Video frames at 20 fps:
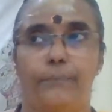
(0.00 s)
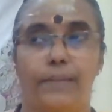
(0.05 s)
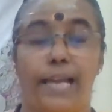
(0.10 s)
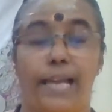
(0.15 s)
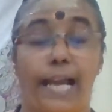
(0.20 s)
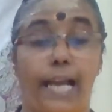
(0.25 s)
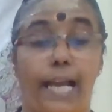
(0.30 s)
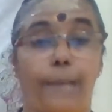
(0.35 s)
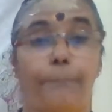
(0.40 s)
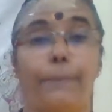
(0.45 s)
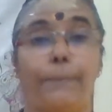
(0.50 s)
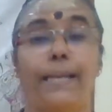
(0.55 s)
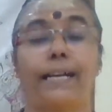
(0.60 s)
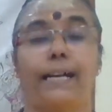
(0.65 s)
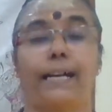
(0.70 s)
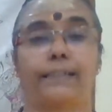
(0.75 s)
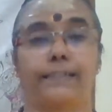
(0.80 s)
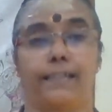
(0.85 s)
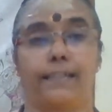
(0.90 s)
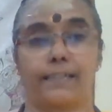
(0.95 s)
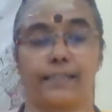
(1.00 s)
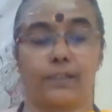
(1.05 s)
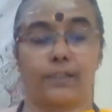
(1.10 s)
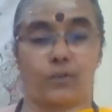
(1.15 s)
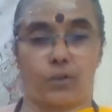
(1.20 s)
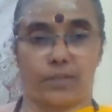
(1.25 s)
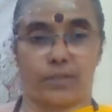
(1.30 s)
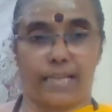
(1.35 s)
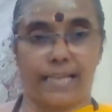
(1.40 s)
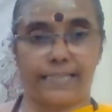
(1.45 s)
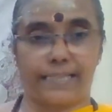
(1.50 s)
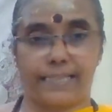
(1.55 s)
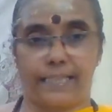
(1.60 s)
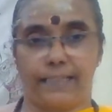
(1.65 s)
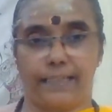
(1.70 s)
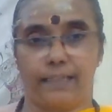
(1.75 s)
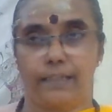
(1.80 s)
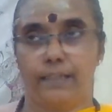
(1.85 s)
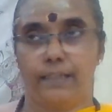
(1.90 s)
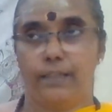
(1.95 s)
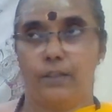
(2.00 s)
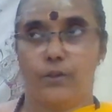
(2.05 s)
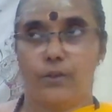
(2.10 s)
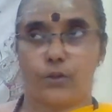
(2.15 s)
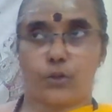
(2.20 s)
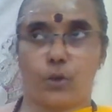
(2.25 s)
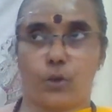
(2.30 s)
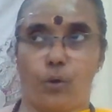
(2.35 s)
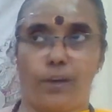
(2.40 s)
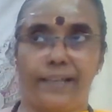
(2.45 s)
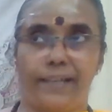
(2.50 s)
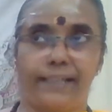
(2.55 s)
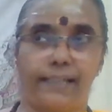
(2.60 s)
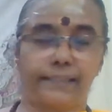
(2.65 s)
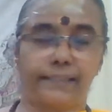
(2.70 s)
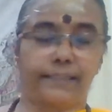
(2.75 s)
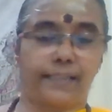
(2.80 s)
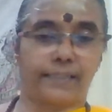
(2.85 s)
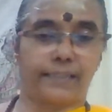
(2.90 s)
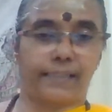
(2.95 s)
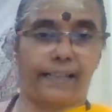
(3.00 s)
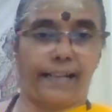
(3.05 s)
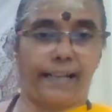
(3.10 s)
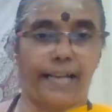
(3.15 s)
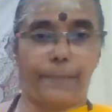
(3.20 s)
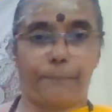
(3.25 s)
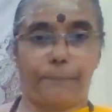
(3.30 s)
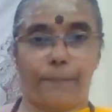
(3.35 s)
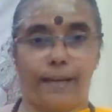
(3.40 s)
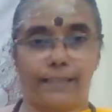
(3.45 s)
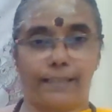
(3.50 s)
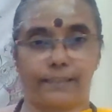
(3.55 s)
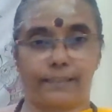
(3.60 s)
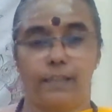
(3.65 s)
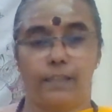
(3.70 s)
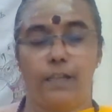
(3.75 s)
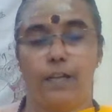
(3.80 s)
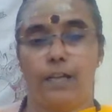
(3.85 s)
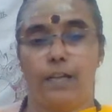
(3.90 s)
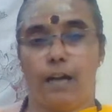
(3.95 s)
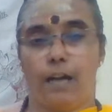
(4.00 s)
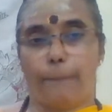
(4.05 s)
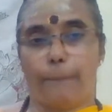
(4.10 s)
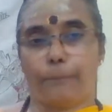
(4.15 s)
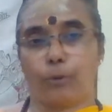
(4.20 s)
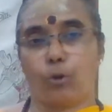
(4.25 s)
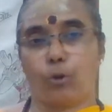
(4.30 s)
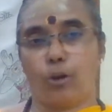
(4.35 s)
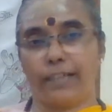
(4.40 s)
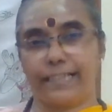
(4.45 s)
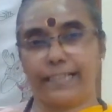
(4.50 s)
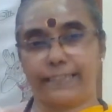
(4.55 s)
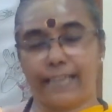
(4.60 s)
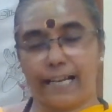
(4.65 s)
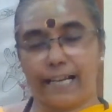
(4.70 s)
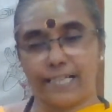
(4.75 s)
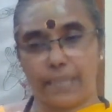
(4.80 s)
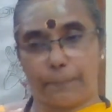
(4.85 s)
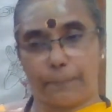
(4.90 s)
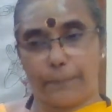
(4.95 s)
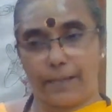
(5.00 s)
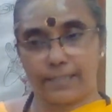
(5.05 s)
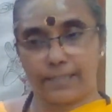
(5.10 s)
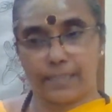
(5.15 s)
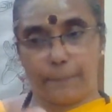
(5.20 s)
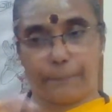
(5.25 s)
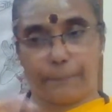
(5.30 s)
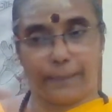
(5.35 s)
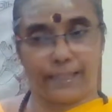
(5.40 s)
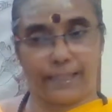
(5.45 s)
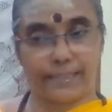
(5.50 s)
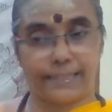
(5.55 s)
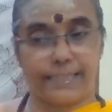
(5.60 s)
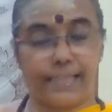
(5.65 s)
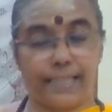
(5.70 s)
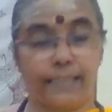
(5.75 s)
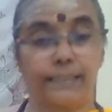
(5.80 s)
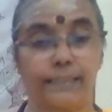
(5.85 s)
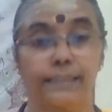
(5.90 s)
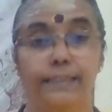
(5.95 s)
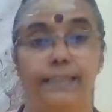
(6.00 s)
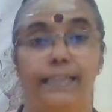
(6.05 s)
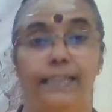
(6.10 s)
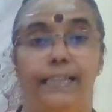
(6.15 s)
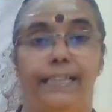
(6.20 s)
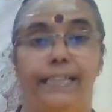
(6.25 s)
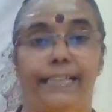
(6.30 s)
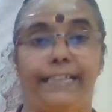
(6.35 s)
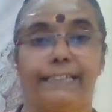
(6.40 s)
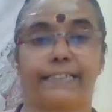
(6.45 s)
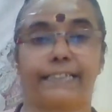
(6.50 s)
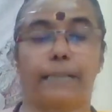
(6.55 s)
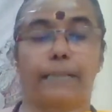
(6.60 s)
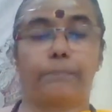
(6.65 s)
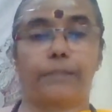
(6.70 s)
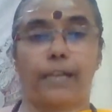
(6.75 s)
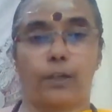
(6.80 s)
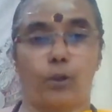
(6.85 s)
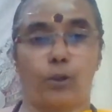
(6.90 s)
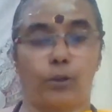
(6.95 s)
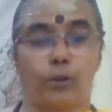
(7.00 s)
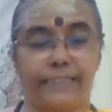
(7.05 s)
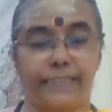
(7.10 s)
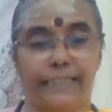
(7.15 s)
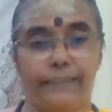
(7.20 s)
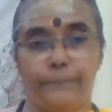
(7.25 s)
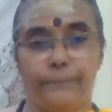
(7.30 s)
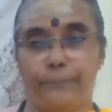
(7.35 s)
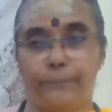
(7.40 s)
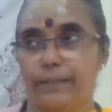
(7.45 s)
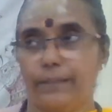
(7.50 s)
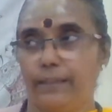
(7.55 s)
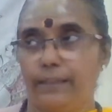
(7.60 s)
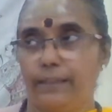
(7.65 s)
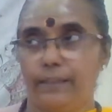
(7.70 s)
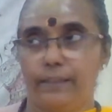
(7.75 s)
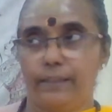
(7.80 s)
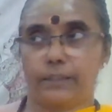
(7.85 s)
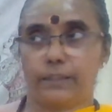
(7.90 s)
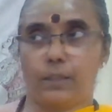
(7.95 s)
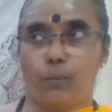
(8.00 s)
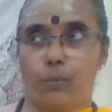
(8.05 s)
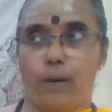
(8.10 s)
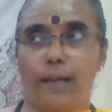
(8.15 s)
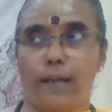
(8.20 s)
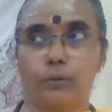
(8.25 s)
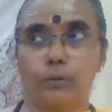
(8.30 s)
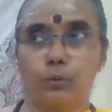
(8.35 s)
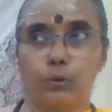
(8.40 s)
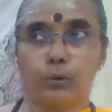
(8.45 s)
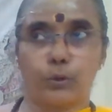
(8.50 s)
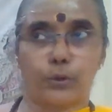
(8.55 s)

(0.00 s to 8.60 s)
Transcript: helping others in society, showing others the right path. A Purohita is a person, Parasya Hitam Karoti, the one who